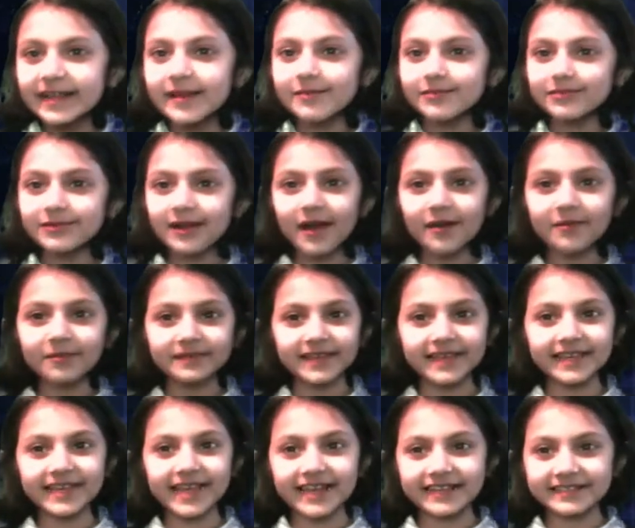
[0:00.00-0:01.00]

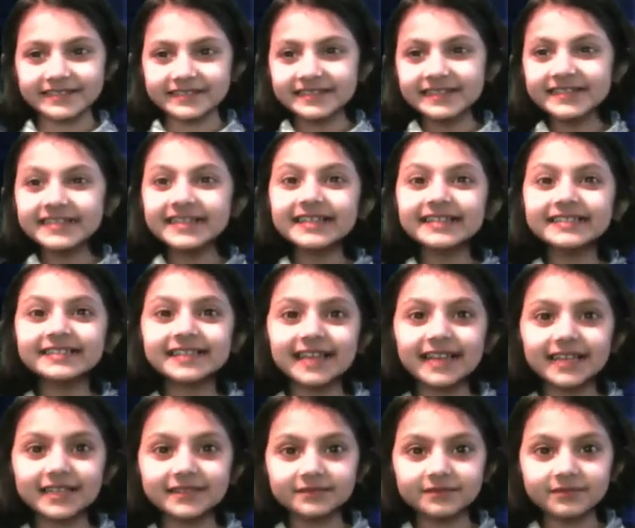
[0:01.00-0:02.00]
Probably a trillion
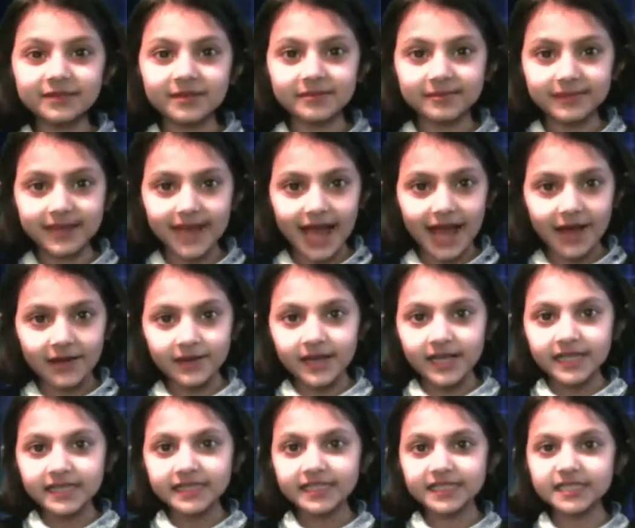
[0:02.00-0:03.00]
years from now,
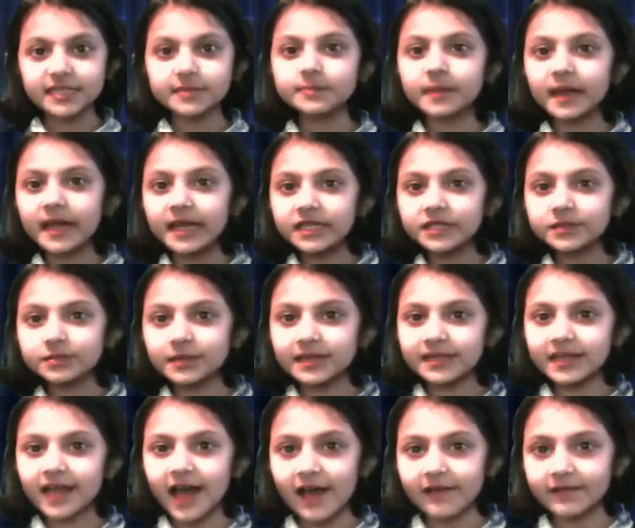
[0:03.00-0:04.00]
the space
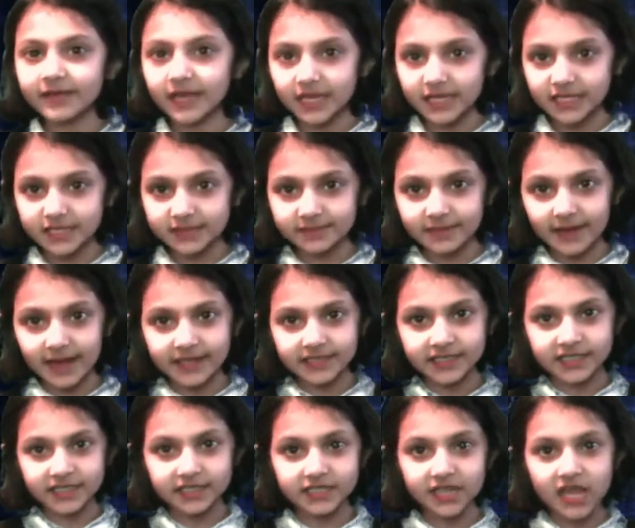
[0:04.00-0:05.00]
will have
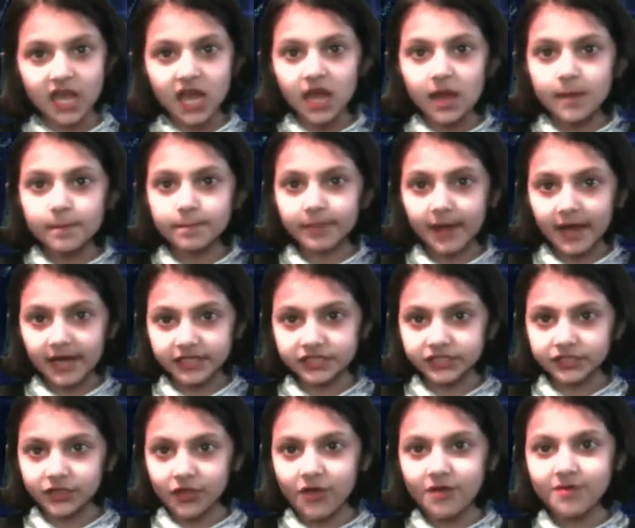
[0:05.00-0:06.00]
expanded by
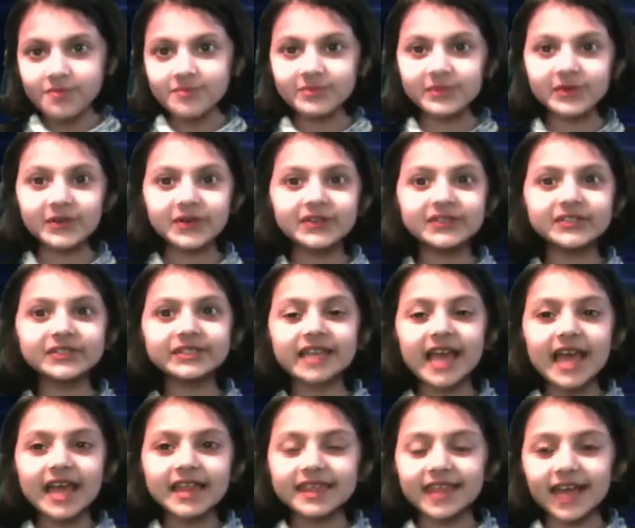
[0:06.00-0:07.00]
so much
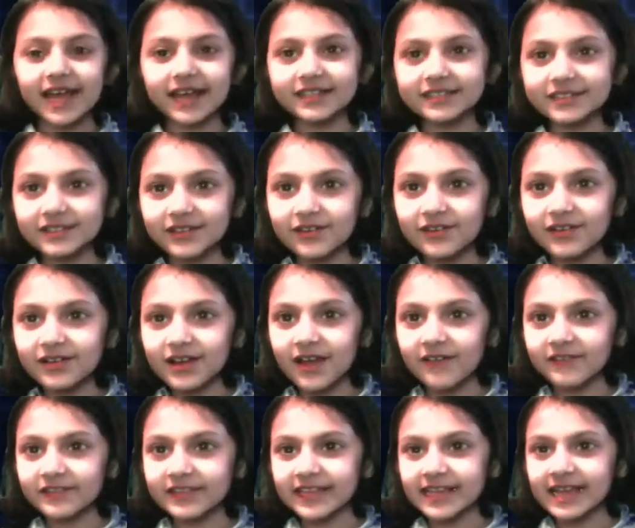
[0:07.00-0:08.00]
that all
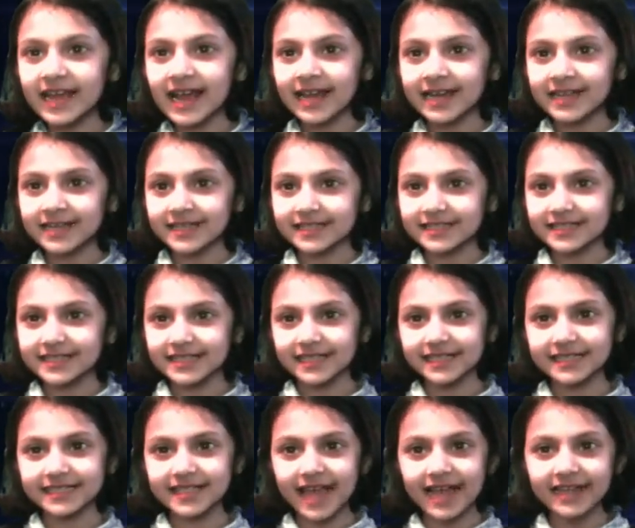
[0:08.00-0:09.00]
of the
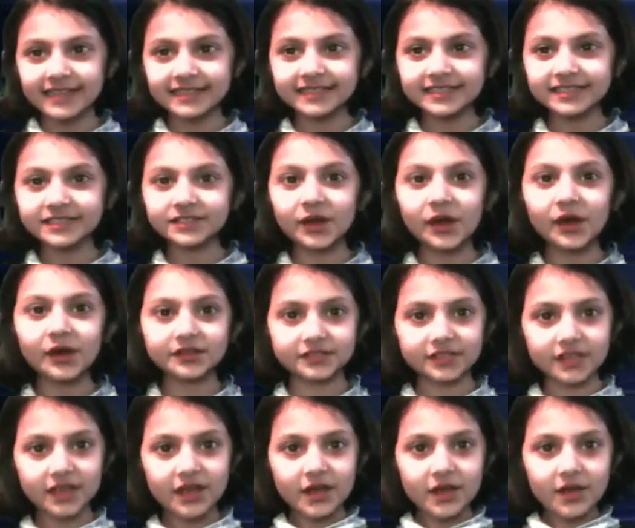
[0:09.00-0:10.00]
galaxies and
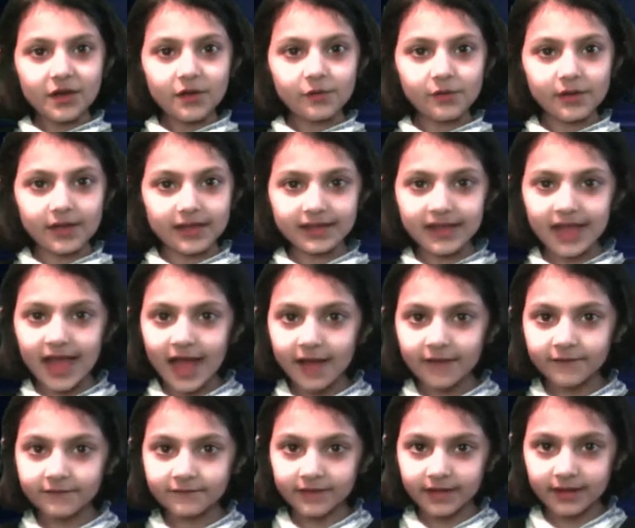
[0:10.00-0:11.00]
stars will
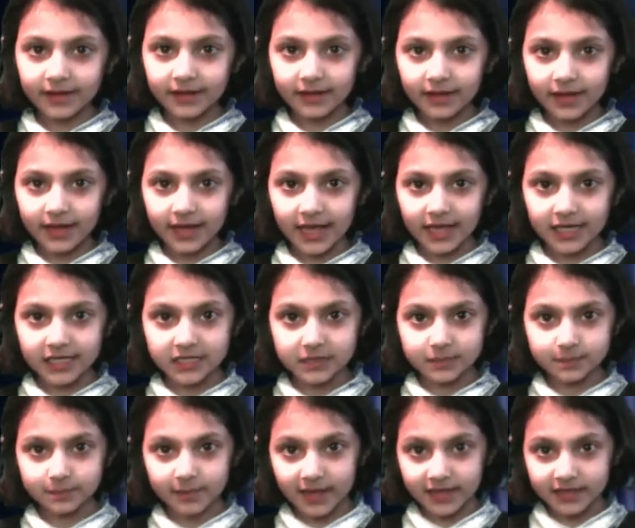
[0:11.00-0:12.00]
have
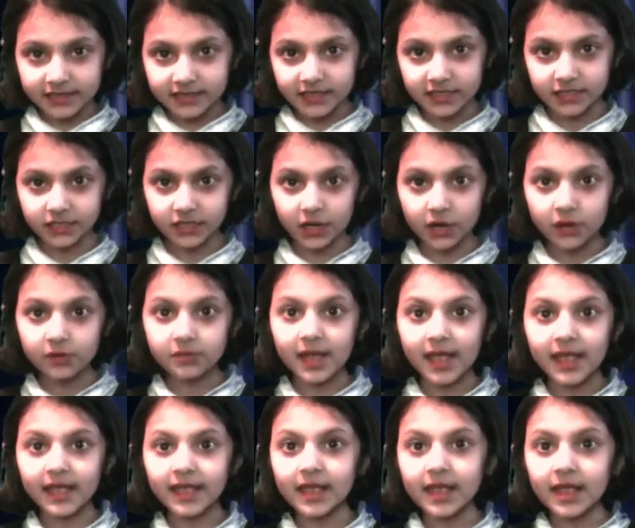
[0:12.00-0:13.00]
expanded
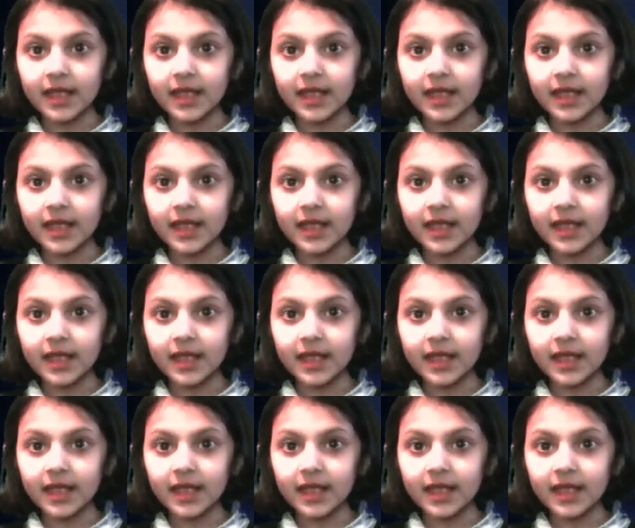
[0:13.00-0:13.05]
away